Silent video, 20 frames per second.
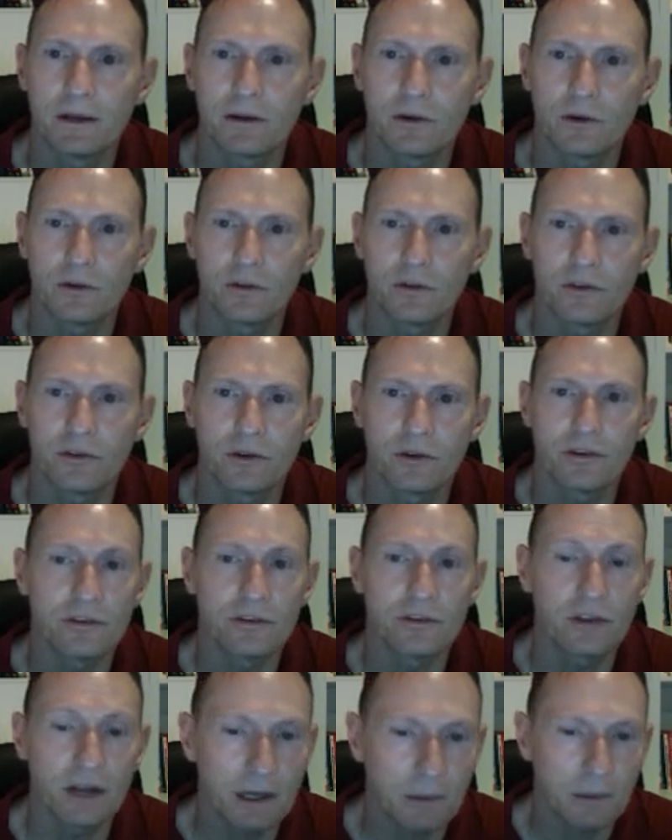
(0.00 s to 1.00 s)
Of course, there
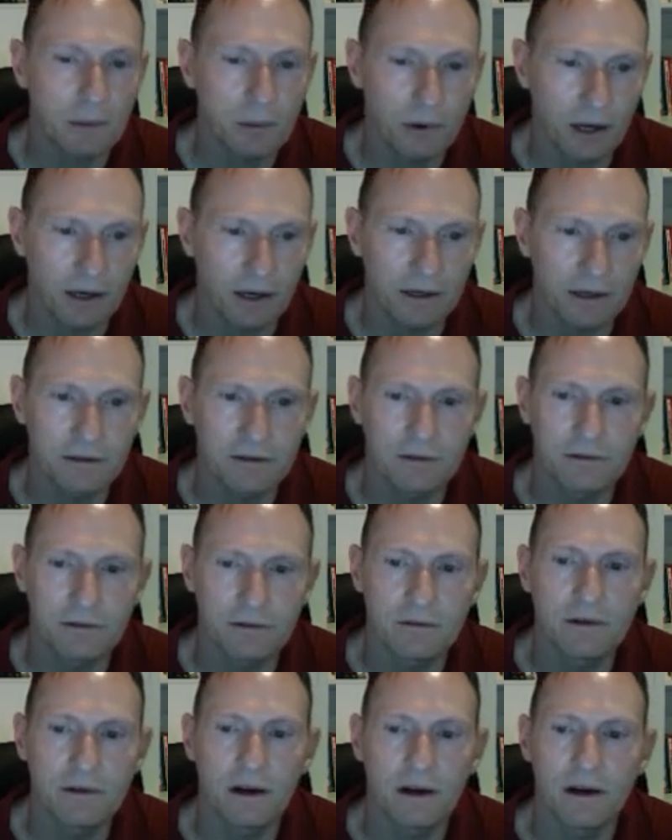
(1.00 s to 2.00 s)
isn't any product
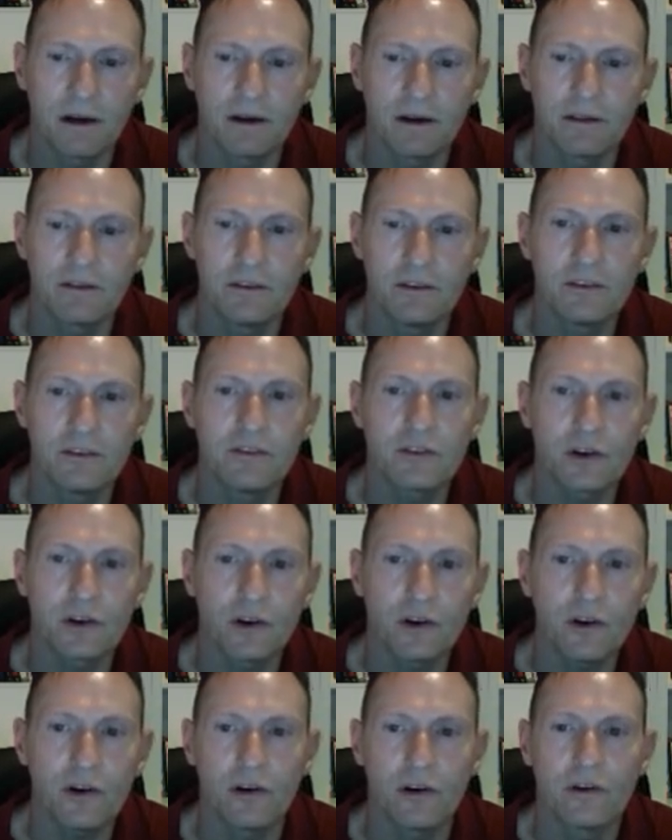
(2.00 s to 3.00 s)
this
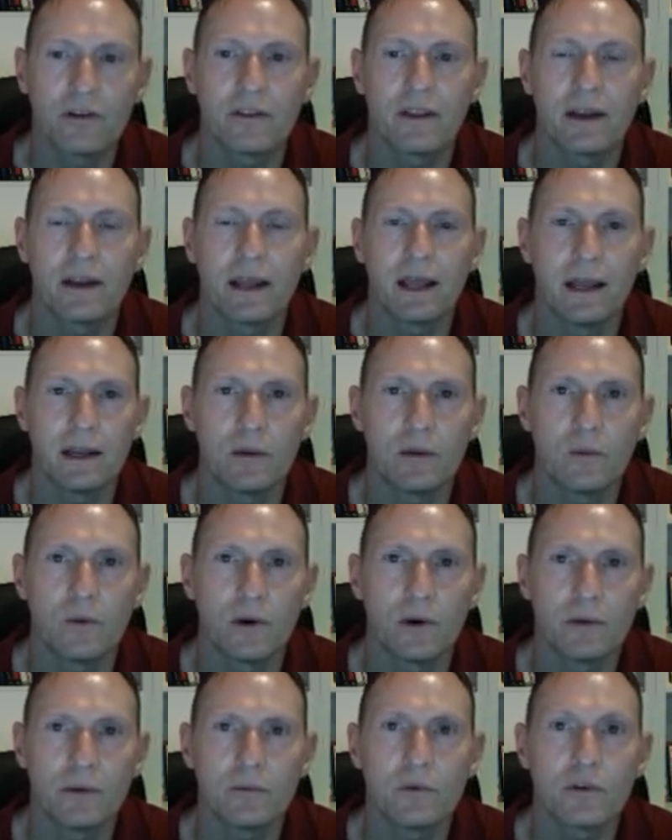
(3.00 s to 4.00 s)
turn that
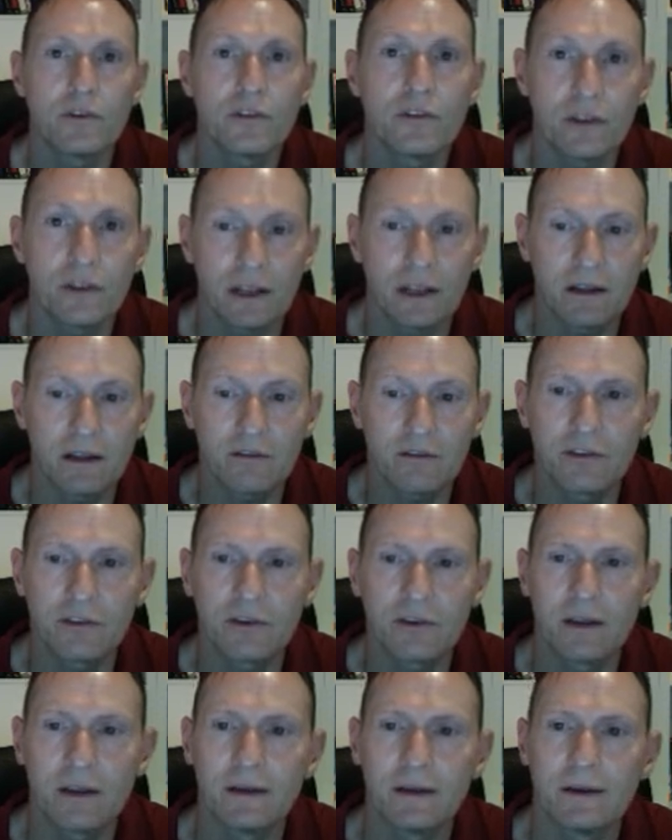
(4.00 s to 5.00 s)
anyone receives.